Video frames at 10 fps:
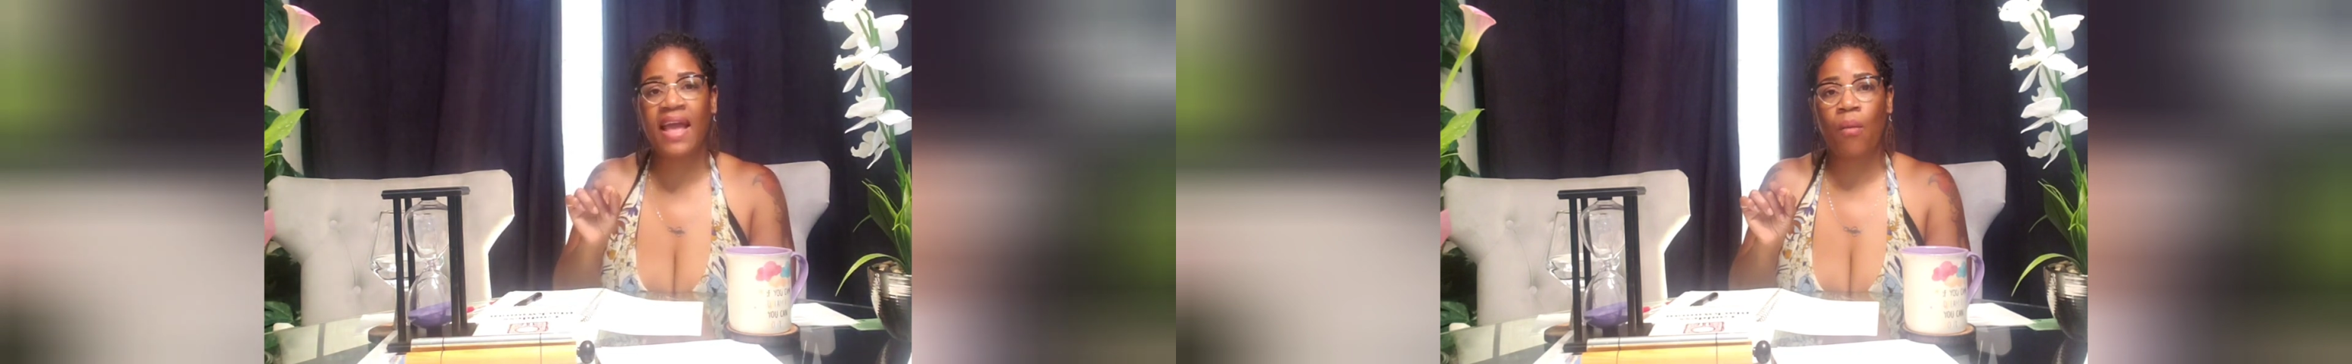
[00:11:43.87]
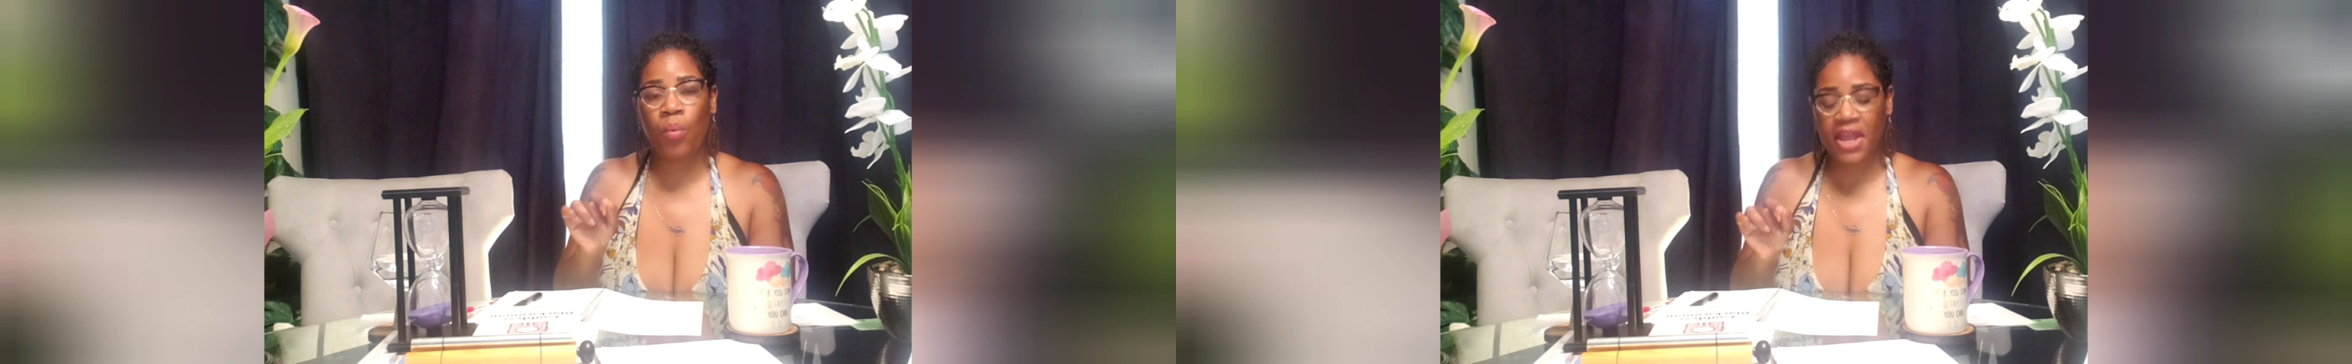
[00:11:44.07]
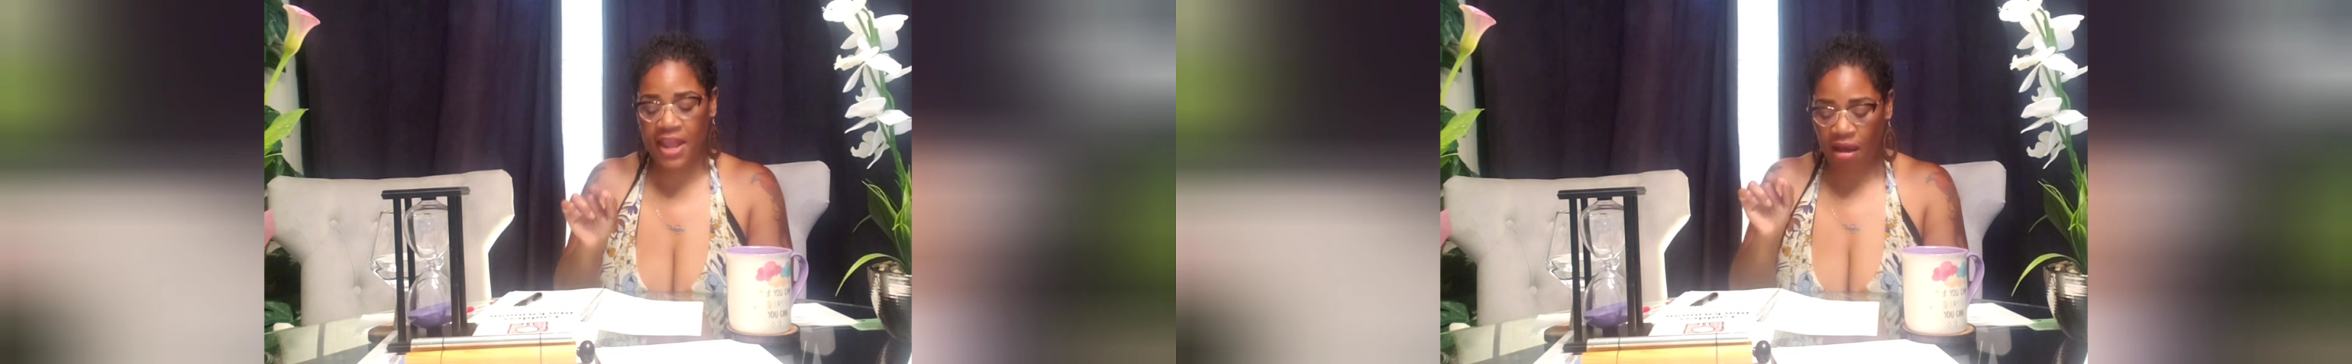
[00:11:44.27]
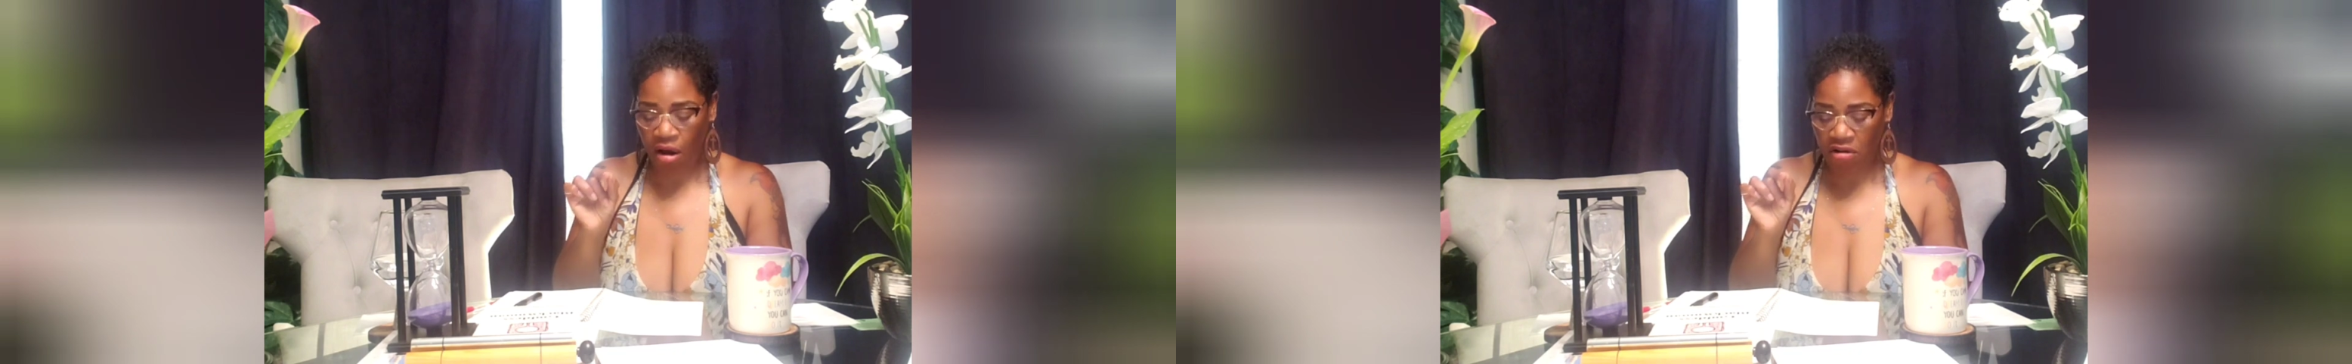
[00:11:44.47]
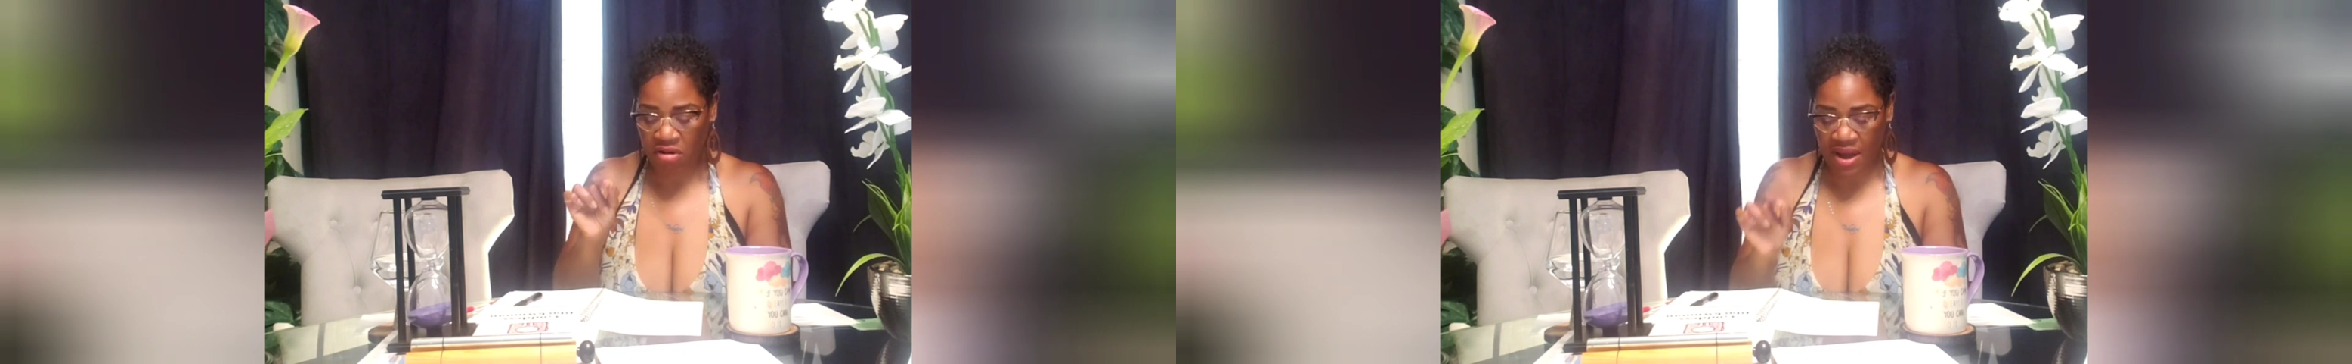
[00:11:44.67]
that we
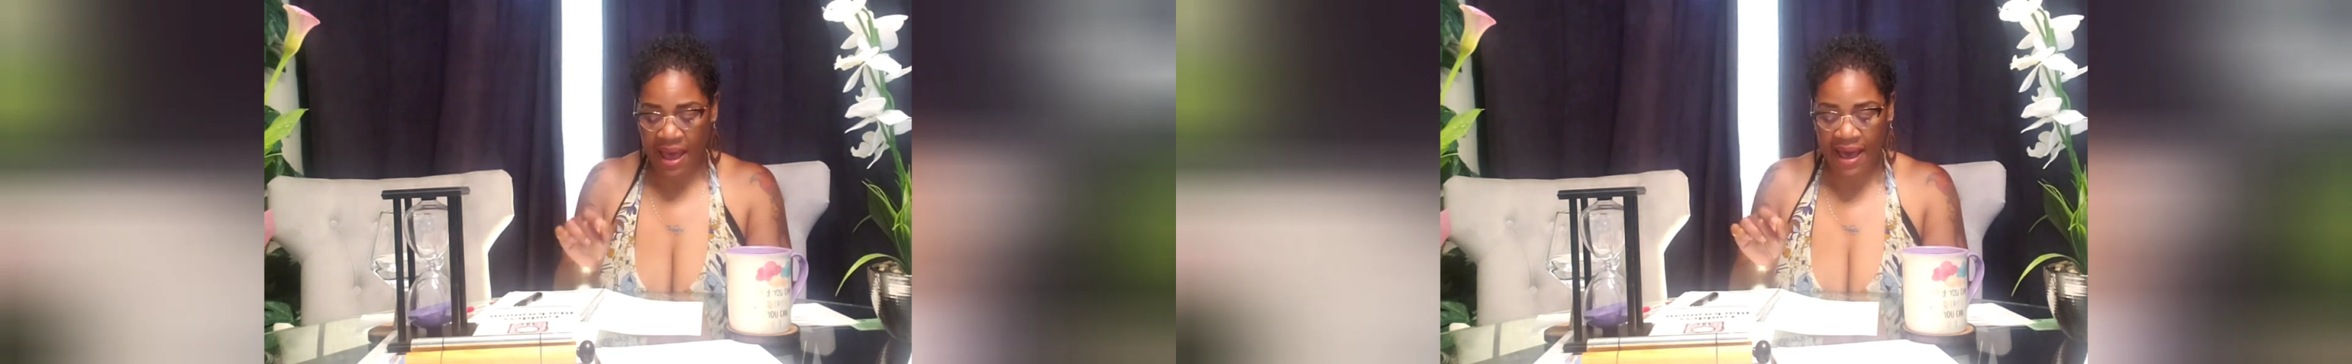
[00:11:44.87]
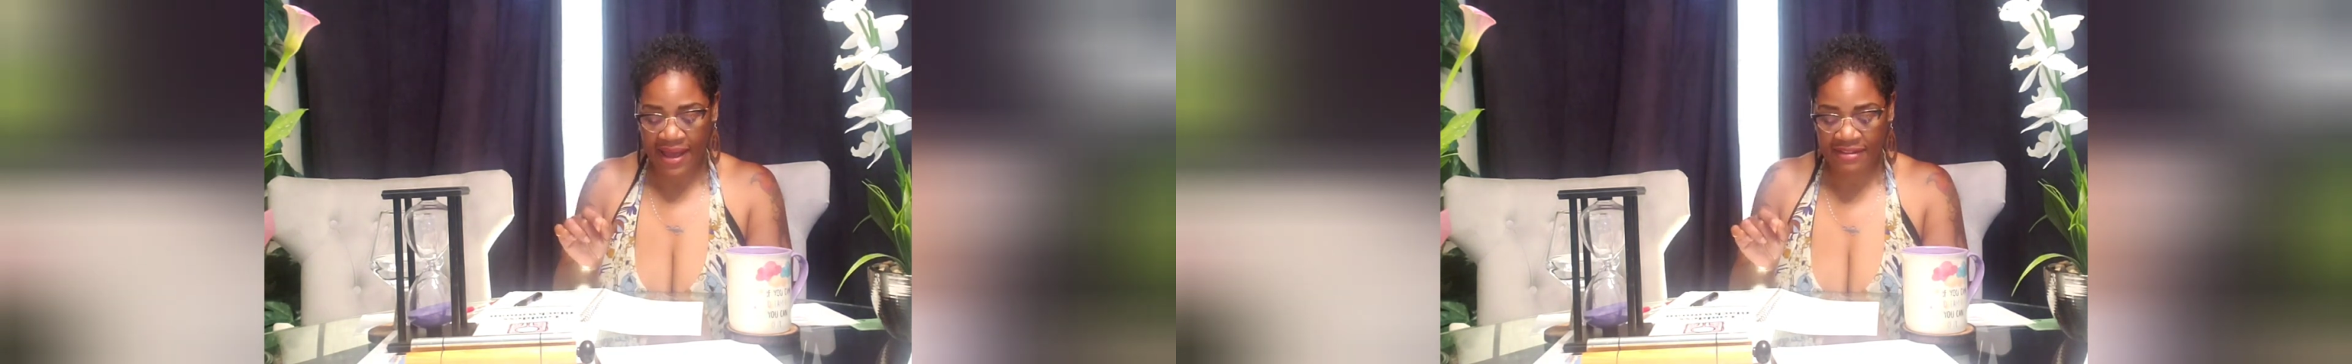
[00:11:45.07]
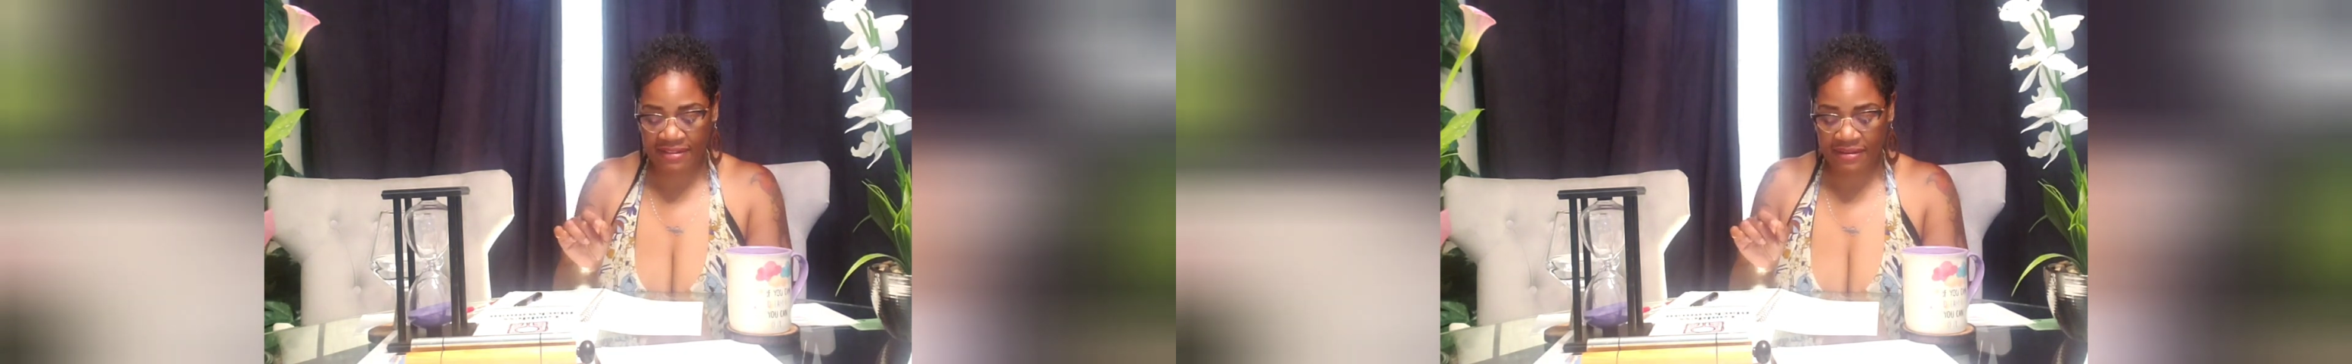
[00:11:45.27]
are not